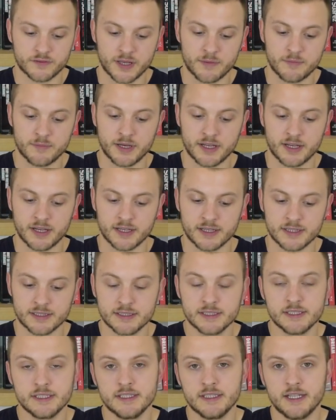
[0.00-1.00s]
Dembele,
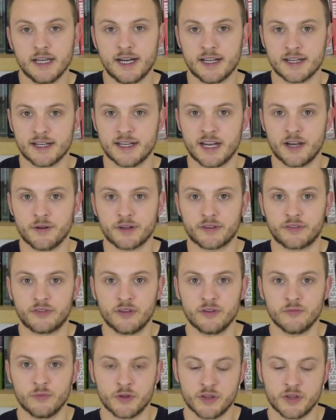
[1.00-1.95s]
Ali and Eriksen?